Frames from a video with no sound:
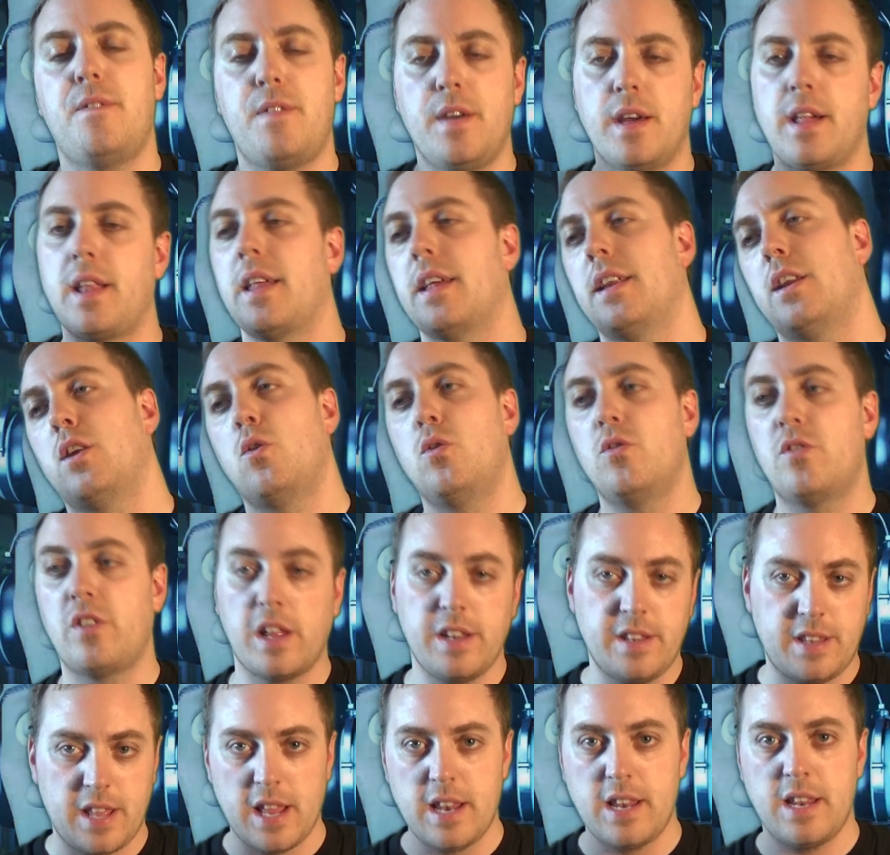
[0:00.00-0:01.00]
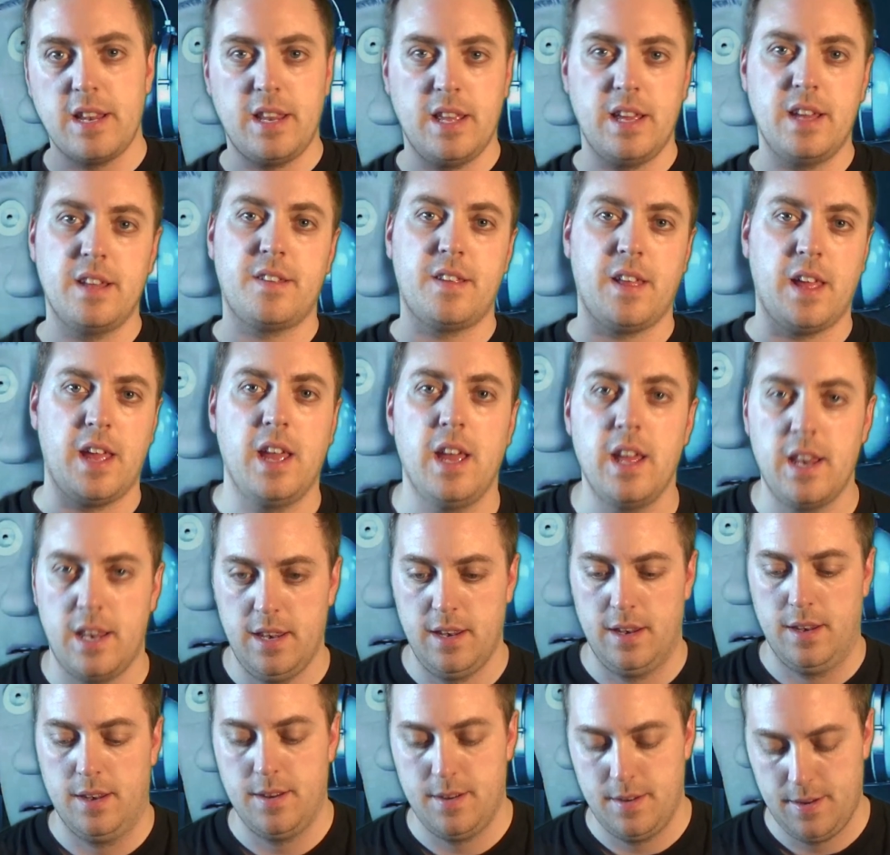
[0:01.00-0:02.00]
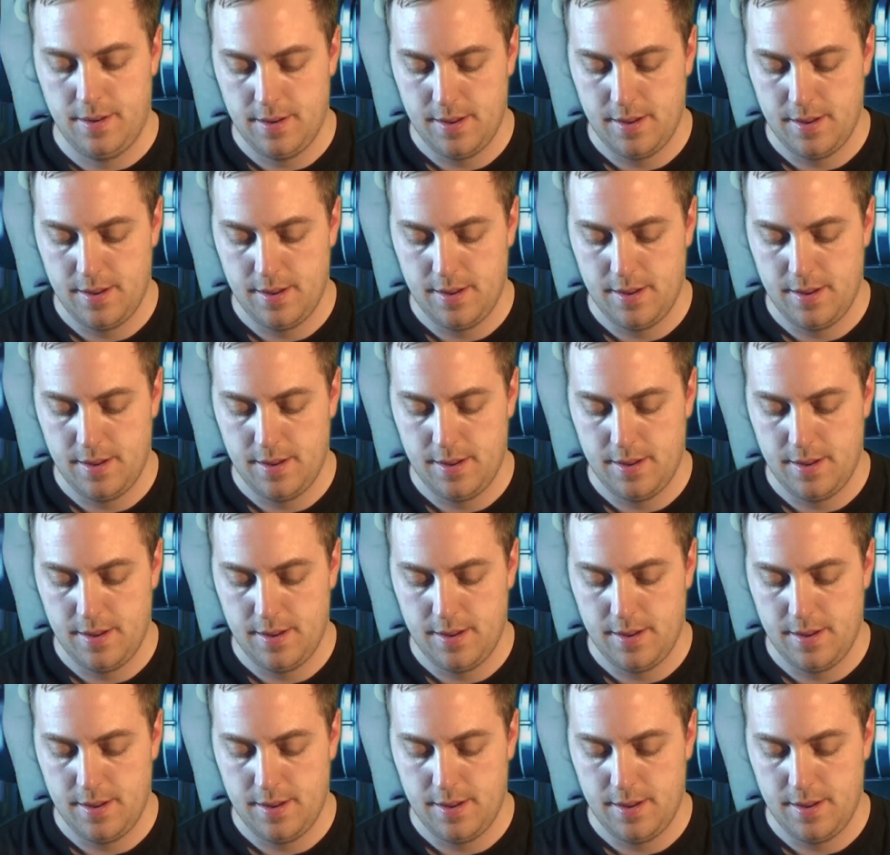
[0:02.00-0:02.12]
villain whose identity is hidden,